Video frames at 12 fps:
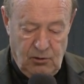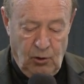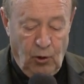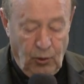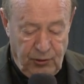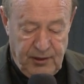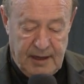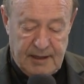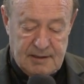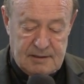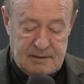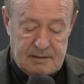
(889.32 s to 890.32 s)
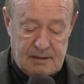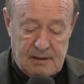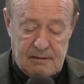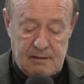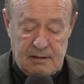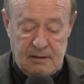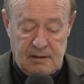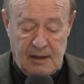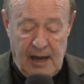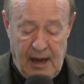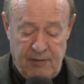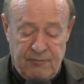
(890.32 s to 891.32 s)
All things
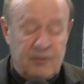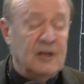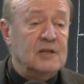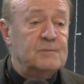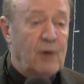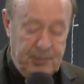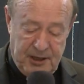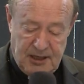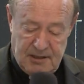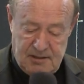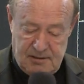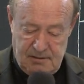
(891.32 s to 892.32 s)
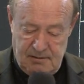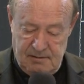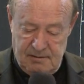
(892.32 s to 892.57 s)
have these properties.